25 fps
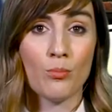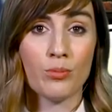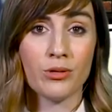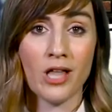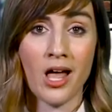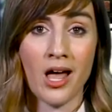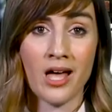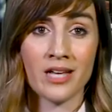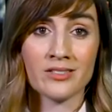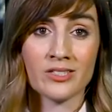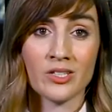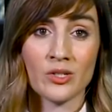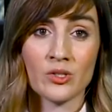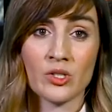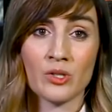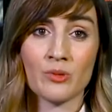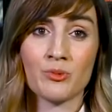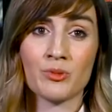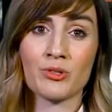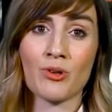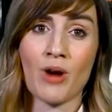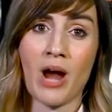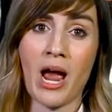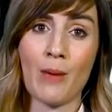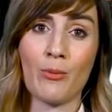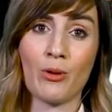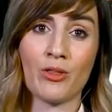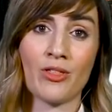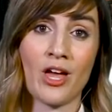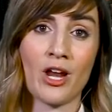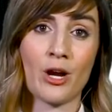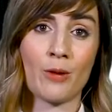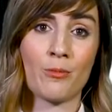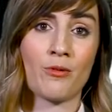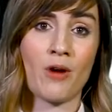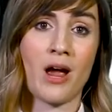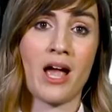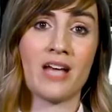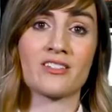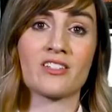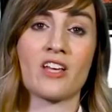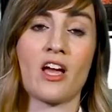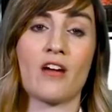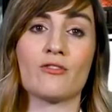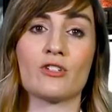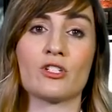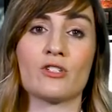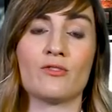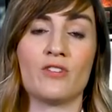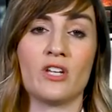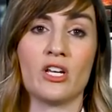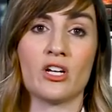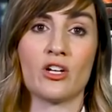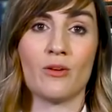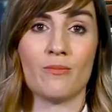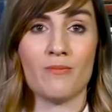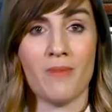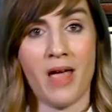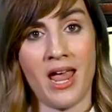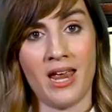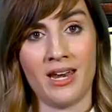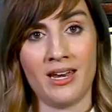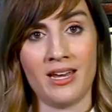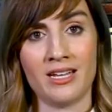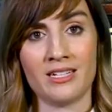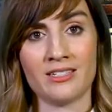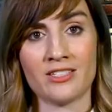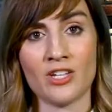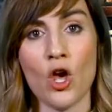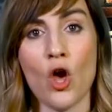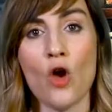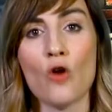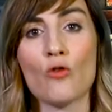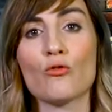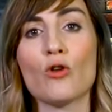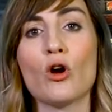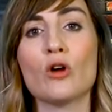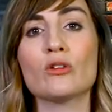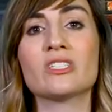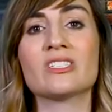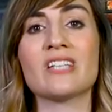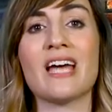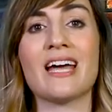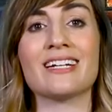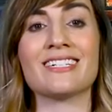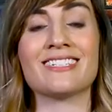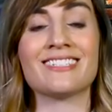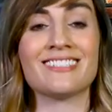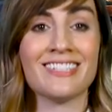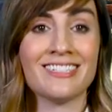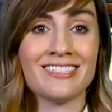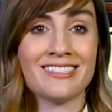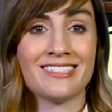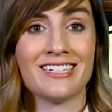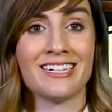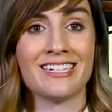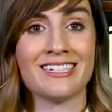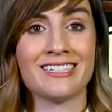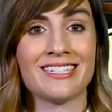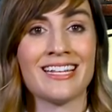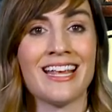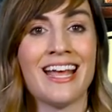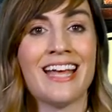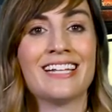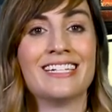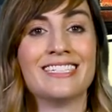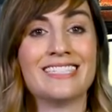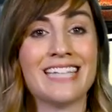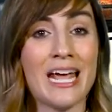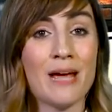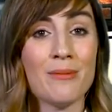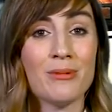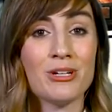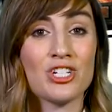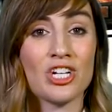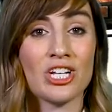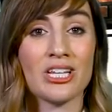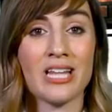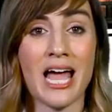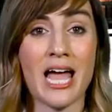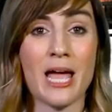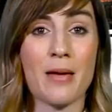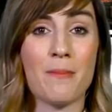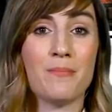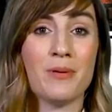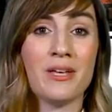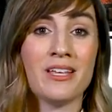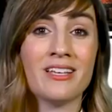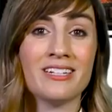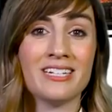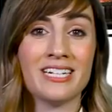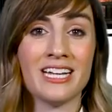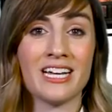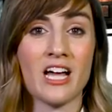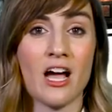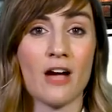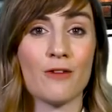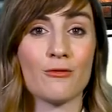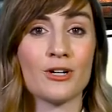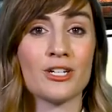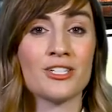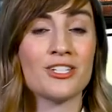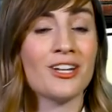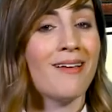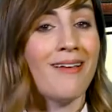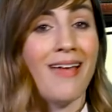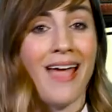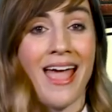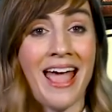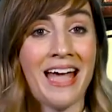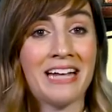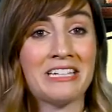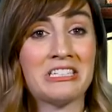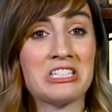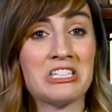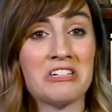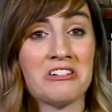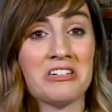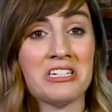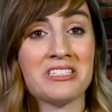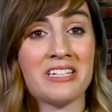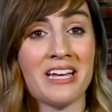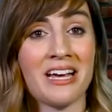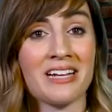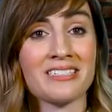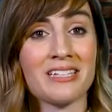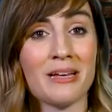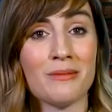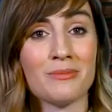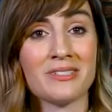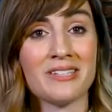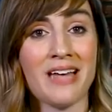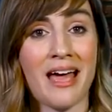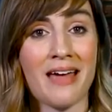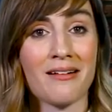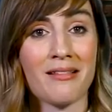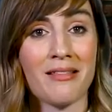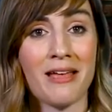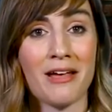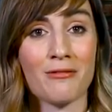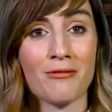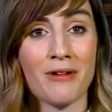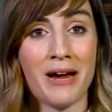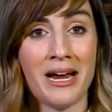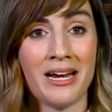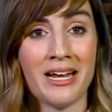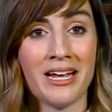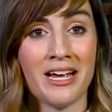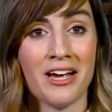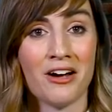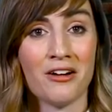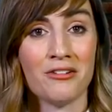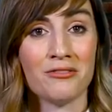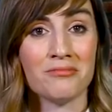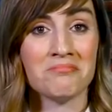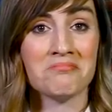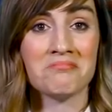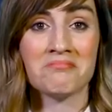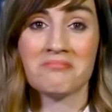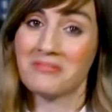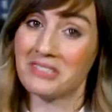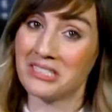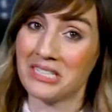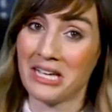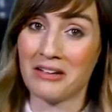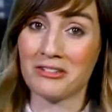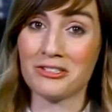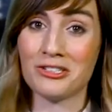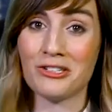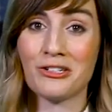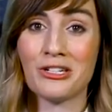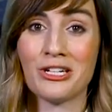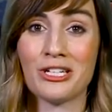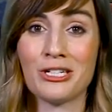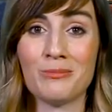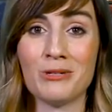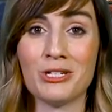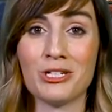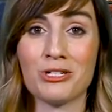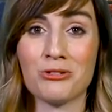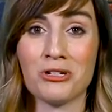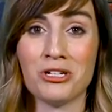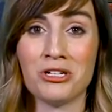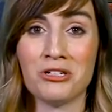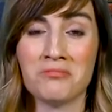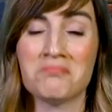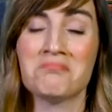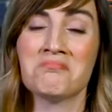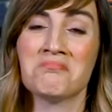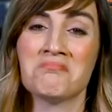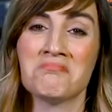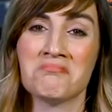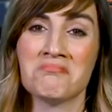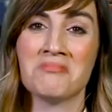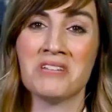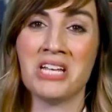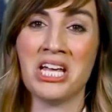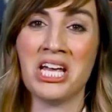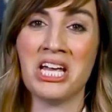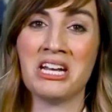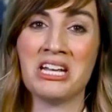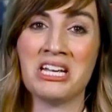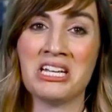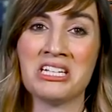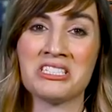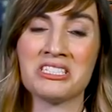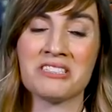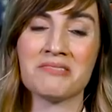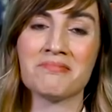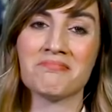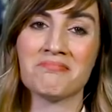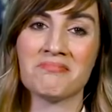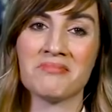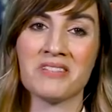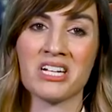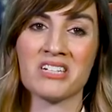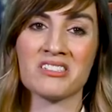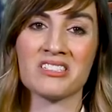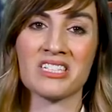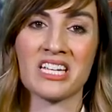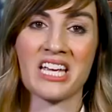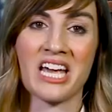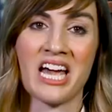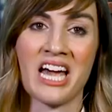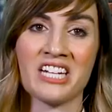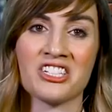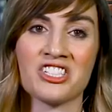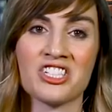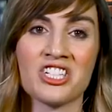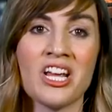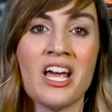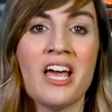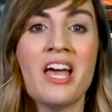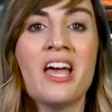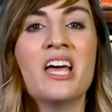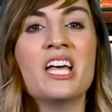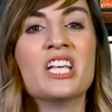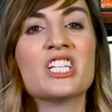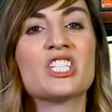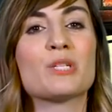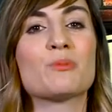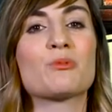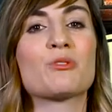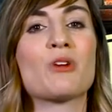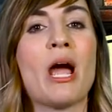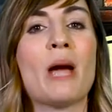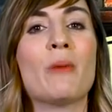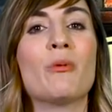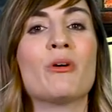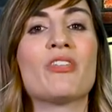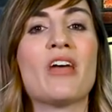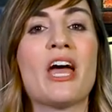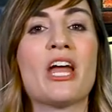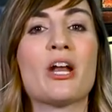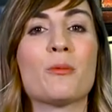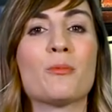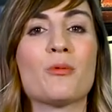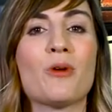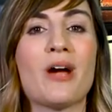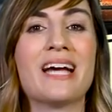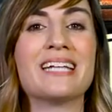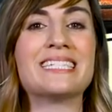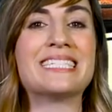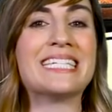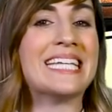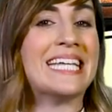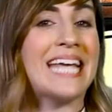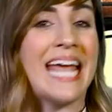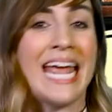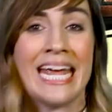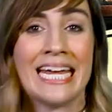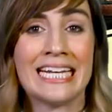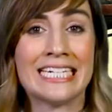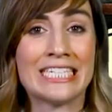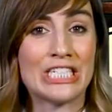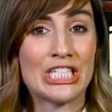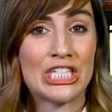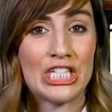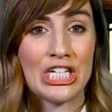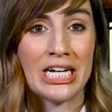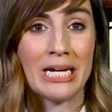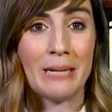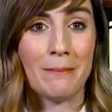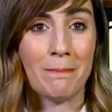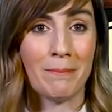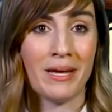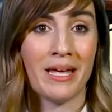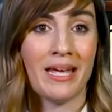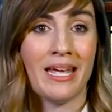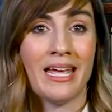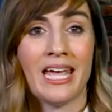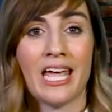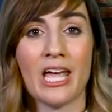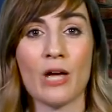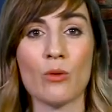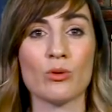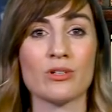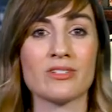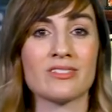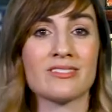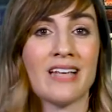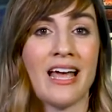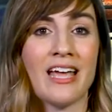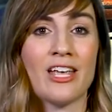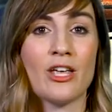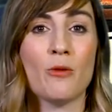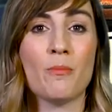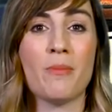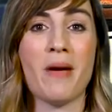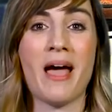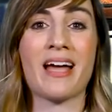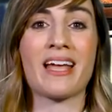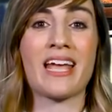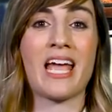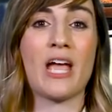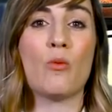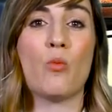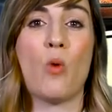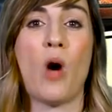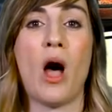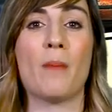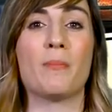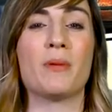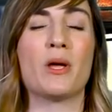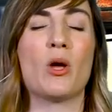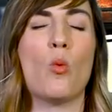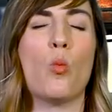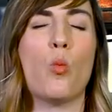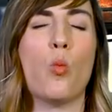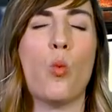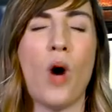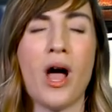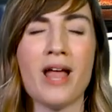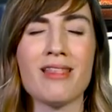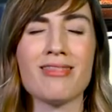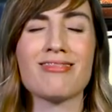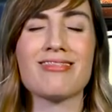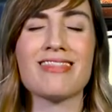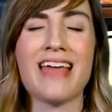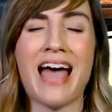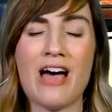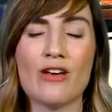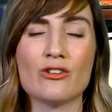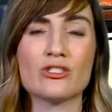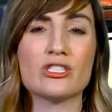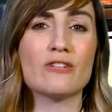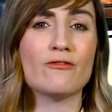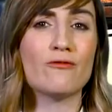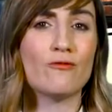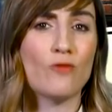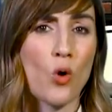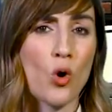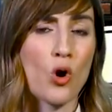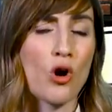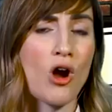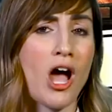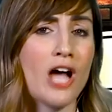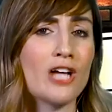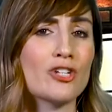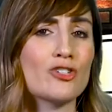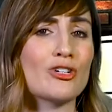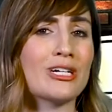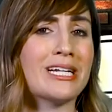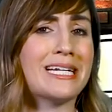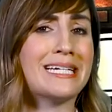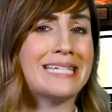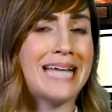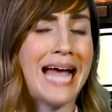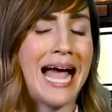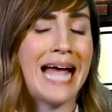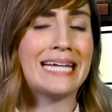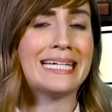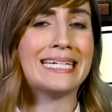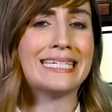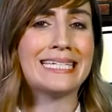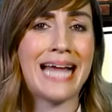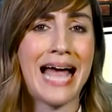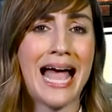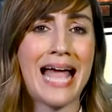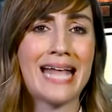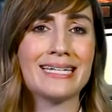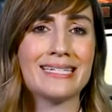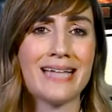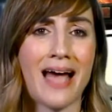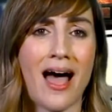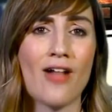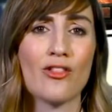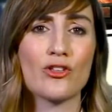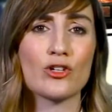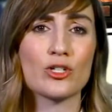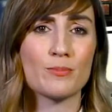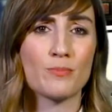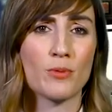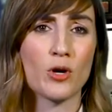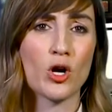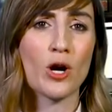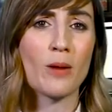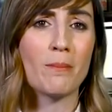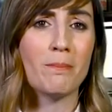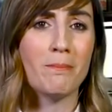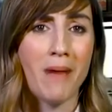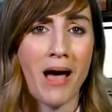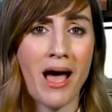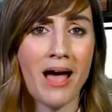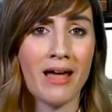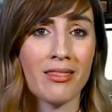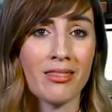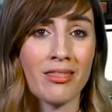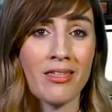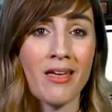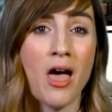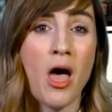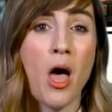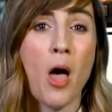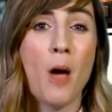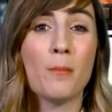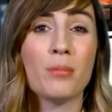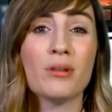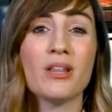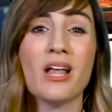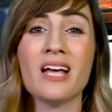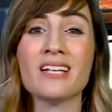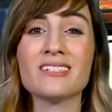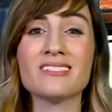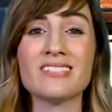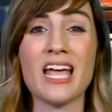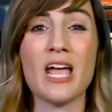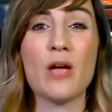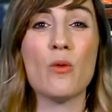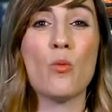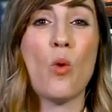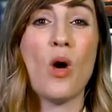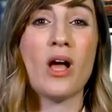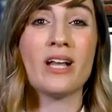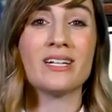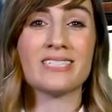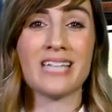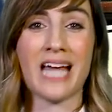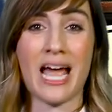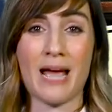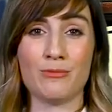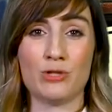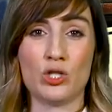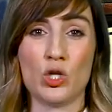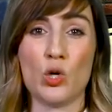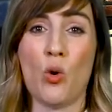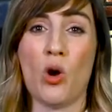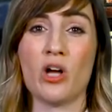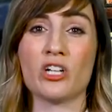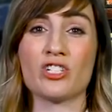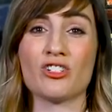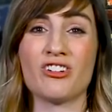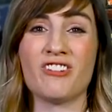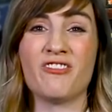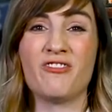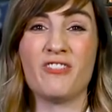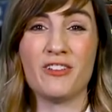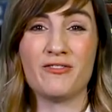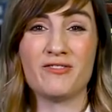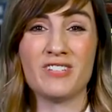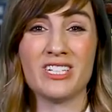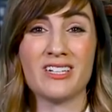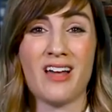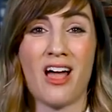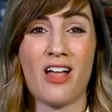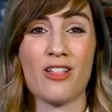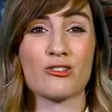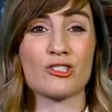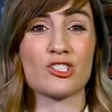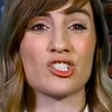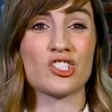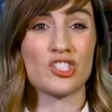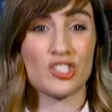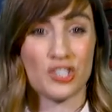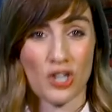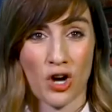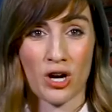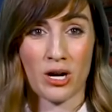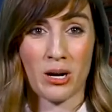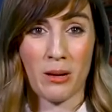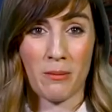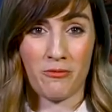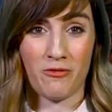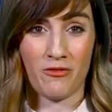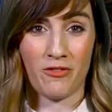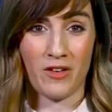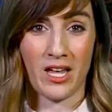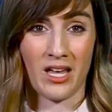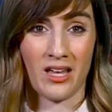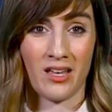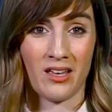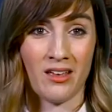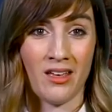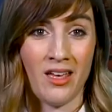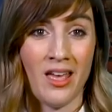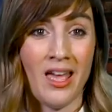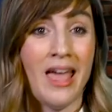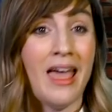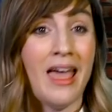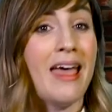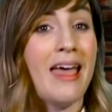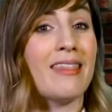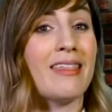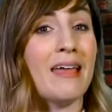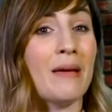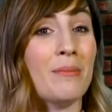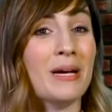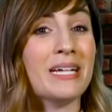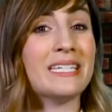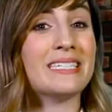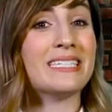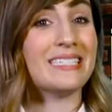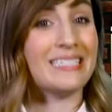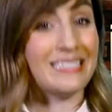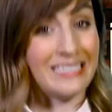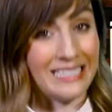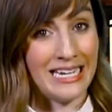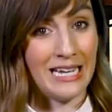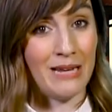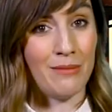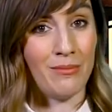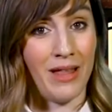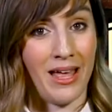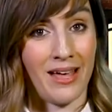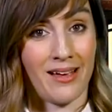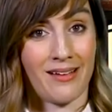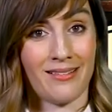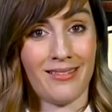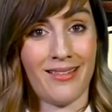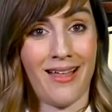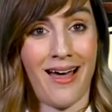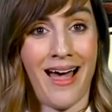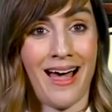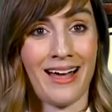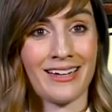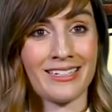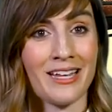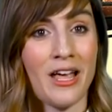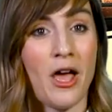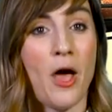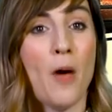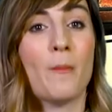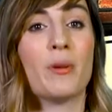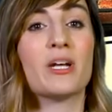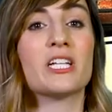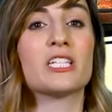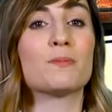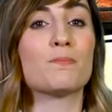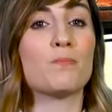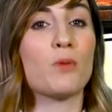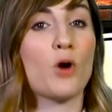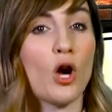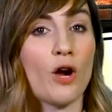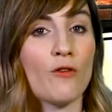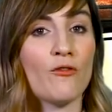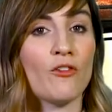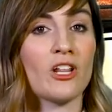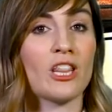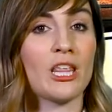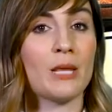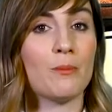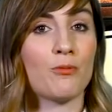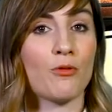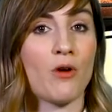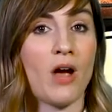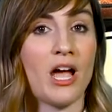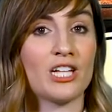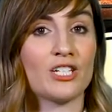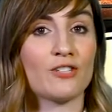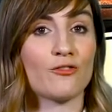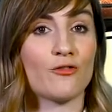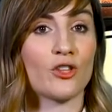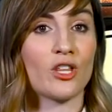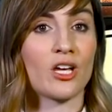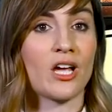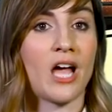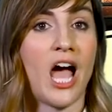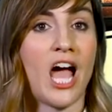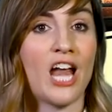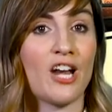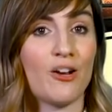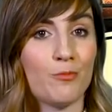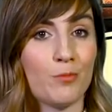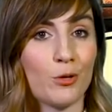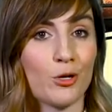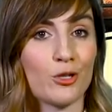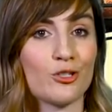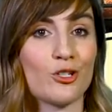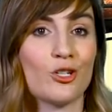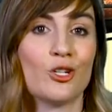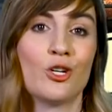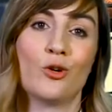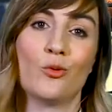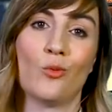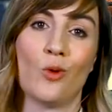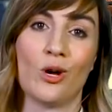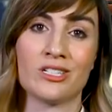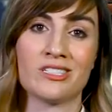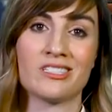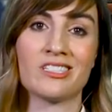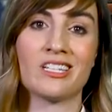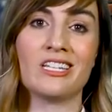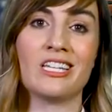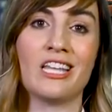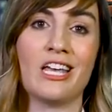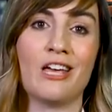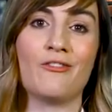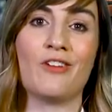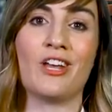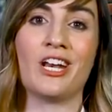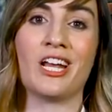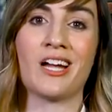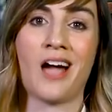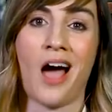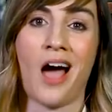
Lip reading: Plus, Subscribe with Enterprise covers vehicle maintenance, roadside assistance, damage and liability coverage, and SiriusXM satellite radio. Sound too good to be true? It is. There's a catch. Subscribe with Enterprise ain't cheap. It will set you back a whopping $1,499 per month, plus a one-time $250 startup fee. That might seem like a lot, but it's perfectly priced for the kind of person who wants to live an